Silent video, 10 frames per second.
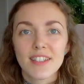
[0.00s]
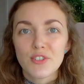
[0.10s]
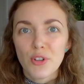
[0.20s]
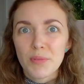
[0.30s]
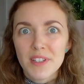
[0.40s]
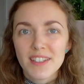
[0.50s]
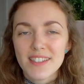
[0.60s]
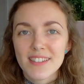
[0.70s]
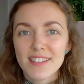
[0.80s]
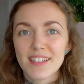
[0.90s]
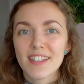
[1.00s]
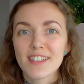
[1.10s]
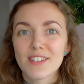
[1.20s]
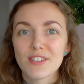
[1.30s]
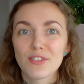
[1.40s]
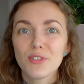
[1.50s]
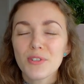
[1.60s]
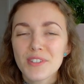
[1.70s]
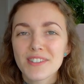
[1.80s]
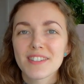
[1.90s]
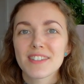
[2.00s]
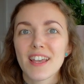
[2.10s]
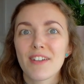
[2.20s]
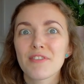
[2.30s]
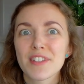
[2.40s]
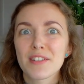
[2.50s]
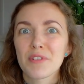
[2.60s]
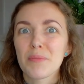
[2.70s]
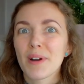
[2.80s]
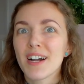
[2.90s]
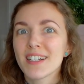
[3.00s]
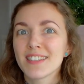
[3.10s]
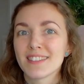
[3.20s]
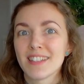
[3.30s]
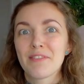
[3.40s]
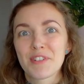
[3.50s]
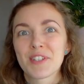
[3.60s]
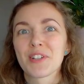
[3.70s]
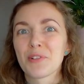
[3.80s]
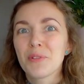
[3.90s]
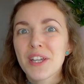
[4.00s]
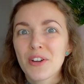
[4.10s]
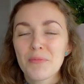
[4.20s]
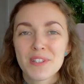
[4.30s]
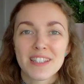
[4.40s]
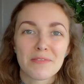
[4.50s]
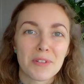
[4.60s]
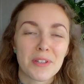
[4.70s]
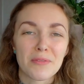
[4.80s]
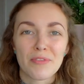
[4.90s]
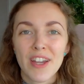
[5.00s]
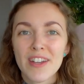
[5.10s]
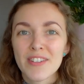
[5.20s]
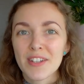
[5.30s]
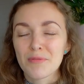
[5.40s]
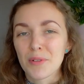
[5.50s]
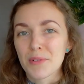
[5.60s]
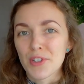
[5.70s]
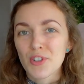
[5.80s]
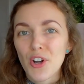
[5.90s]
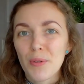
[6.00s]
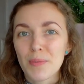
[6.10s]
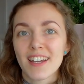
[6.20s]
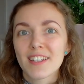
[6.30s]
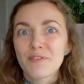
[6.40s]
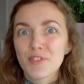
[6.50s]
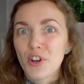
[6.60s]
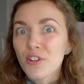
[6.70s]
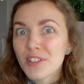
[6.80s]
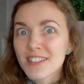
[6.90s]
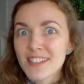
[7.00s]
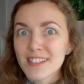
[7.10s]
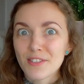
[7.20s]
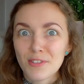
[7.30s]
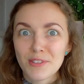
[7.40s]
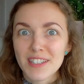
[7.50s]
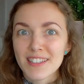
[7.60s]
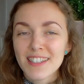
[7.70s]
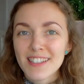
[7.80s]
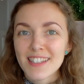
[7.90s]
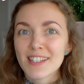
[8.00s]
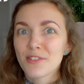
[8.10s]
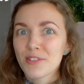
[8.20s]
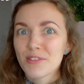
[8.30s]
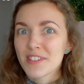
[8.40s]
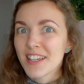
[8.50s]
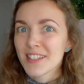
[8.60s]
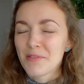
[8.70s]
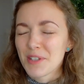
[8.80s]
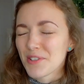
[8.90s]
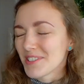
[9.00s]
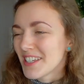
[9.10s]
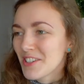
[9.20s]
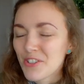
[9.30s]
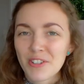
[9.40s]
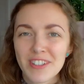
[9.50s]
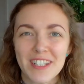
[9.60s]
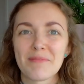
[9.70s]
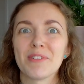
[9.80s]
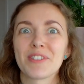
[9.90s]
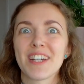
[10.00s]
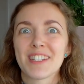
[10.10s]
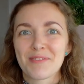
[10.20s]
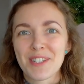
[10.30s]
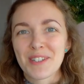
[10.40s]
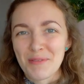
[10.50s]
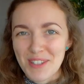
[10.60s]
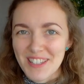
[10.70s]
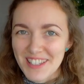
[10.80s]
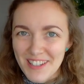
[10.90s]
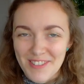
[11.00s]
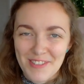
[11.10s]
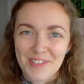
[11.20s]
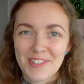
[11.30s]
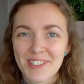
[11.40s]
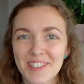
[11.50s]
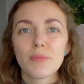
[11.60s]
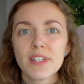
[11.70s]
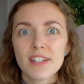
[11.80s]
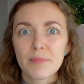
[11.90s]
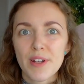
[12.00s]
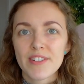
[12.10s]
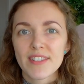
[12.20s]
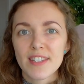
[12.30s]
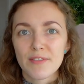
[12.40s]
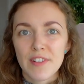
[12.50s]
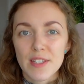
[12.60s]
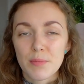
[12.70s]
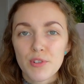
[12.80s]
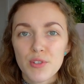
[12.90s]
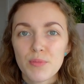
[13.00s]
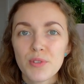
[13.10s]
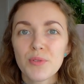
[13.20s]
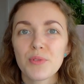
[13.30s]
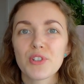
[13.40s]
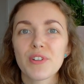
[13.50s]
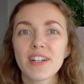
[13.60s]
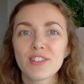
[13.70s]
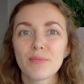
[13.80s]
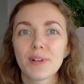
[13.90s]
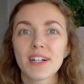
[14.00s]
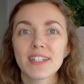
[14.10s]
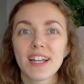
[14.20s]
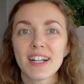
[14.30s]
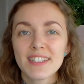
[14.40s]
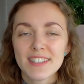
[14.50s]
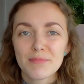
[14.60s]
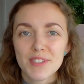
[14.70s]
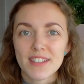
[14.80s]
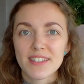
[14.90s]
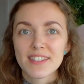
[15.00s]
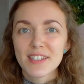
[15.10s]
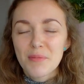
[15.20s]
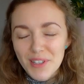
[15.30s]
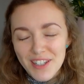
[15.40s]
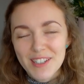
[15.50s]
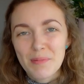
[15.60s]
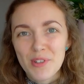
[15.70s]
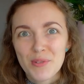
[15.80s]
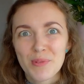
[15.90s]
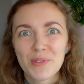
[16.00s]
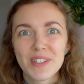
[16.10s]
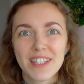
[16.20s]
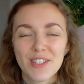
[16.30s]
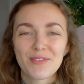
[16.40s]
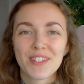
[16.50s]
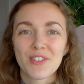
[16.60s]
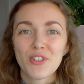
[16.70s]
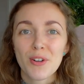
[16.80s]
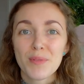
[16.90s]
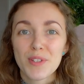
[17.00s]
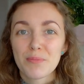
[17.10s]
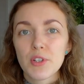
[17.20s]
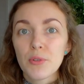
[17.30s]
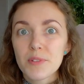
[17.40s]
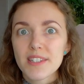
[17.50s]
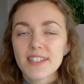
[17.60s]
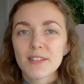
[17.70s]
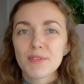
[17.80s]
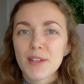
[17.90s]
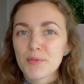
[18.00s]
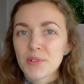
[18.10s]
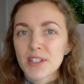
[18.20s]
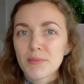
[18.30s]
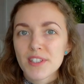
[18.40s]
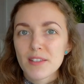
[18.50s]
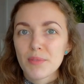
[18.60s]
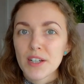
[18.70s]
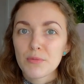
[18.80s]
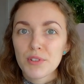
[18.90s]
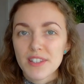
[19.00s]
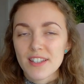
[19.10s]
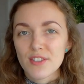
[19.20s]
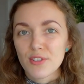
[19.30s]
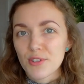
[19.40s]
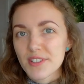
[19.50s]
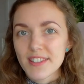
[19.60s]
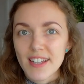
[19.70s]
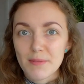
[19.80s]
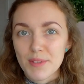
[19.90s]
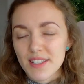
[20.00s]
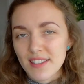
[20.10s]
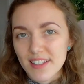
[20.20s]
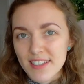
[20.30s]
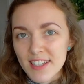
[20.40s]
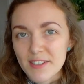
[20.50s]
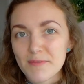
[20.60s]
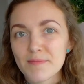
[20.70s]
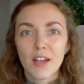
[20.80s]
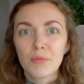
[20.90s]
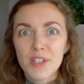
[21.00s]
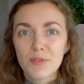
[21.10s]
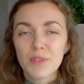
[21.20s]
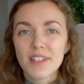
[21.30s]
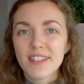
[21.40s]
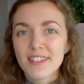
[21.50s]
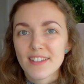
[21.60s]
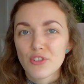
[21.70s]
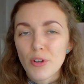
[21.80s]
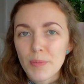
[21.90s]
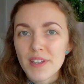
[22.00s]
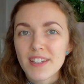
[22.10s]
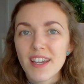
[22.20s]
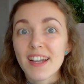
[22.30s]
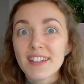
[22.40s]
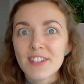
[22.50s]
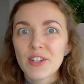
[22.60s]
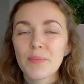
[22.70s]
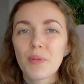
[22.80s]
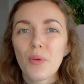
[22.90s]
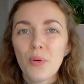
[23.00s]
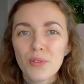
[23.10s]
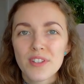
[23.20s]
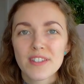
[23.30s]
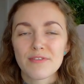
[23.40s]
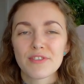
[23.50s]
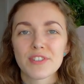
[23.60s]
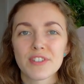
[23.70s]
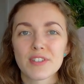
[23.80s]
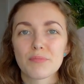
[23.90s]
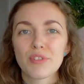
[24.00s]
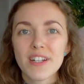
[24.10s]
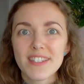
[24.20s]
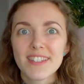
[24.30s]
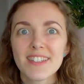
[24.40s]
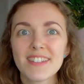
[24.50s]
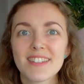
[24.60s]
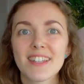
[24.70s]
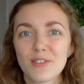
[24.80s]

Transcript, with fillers: This shopping list is not everything we buy every single week, obviously we vary what we shop and if chocolate is not on this list that's not to say that we don't eat chocolate, come on guys we're in Switzerland after all. To make a comparison as fair as possible we try to buy items as similar as possible in each of these shops but obviously sometimes we're limited by what they stocked that particular day. And once we did the shopping, I added up all the different prices